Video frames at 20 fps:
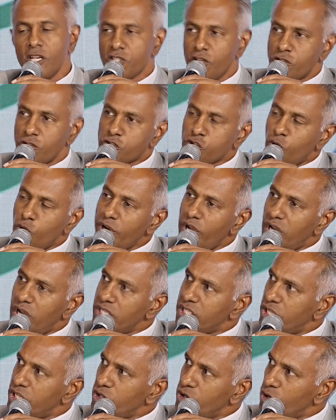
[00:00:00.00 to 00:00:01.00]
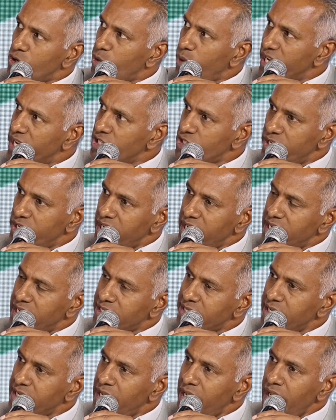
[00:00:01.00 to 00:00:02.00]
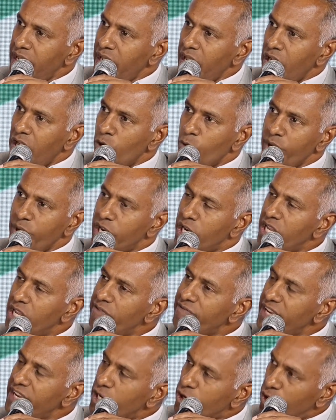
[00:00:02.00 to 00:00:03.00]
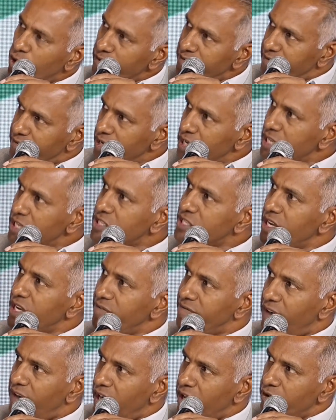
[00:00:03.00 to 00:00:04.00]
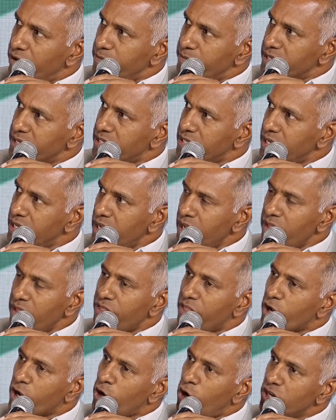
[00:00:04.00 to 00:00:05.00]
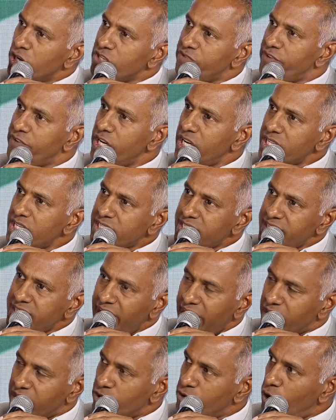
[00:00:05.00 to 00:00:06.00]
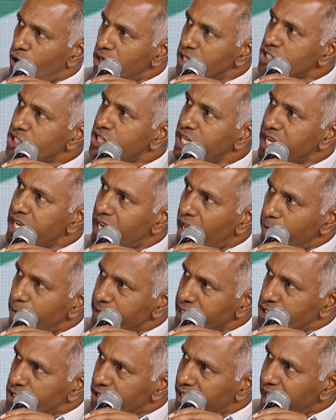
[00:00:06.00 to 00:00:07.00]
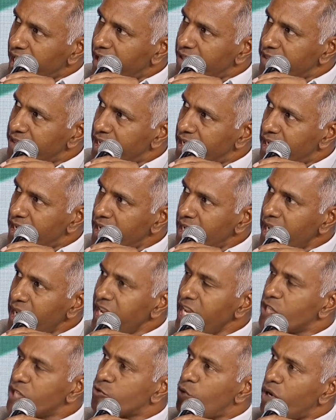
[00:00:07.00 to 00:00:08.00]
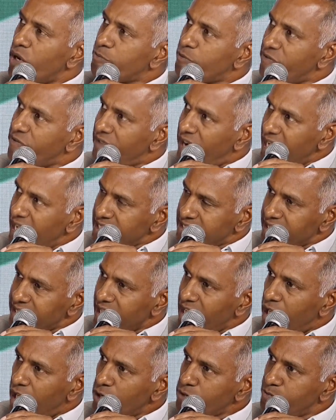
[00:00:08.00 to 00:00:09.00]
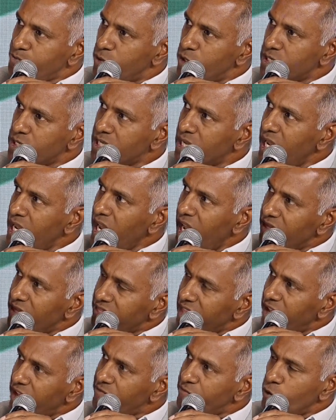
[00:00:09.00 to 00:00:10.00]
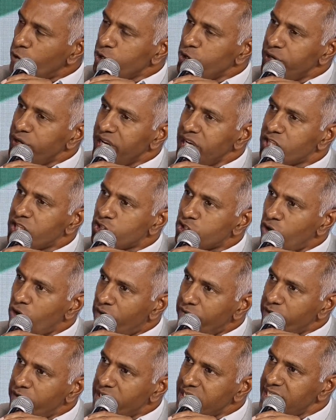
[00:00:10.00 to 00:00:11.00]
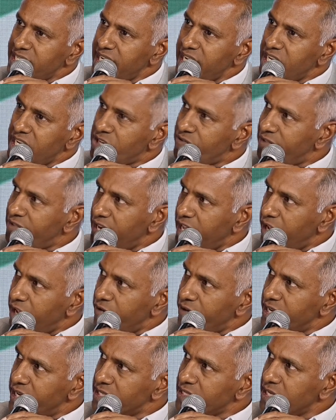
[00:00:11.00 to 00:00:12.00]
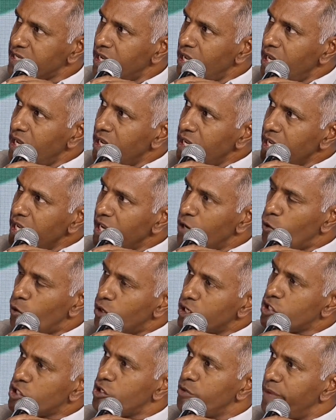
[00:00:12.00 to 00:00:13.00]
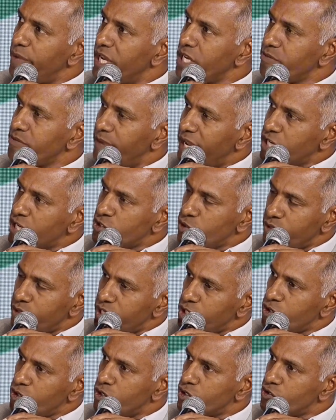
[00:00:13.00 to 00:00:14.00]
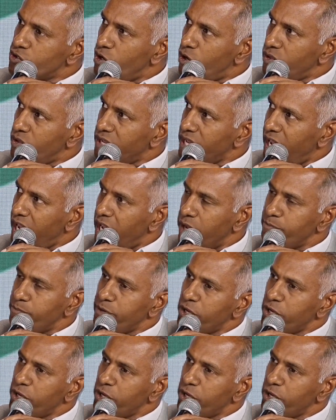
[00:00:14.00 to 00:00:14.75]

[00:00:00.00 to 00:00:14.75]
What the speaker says: So the short answer to your question is, we live in a converged environment. The converged technology coming together is what provides the output, and therefore you need sovereignty in different areas in order to make sure that you control the data.